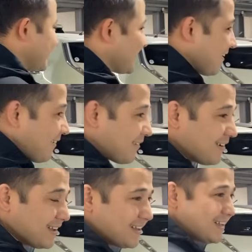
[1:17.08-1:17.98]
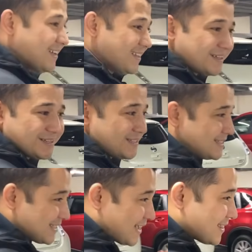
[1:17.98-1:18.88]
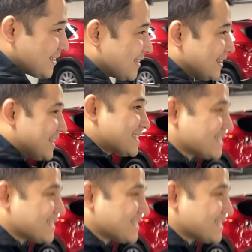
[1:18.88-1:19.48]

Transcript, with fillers: a car that is nothing less